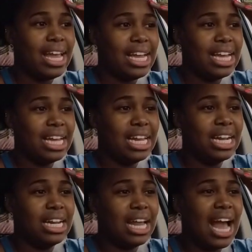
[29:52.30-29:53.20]

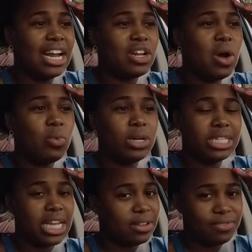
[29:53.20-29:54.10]
And I don't want
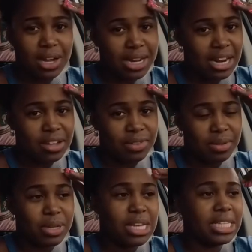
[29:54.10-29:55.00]
to take the fun out of
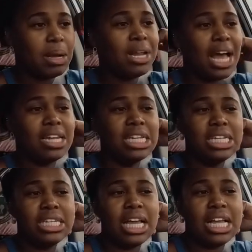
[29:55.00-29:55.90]
it because I'm not
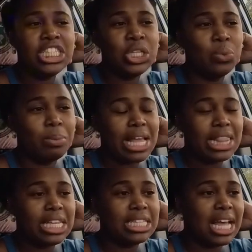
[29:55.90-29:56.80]
looking to
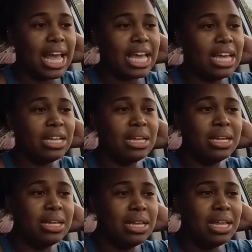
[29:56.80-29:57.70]
make this like
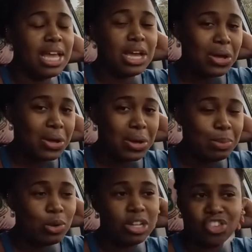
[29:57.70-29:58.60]

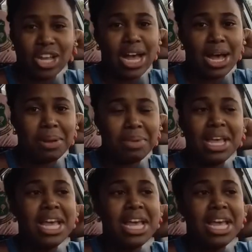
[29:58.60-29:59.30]
income or job.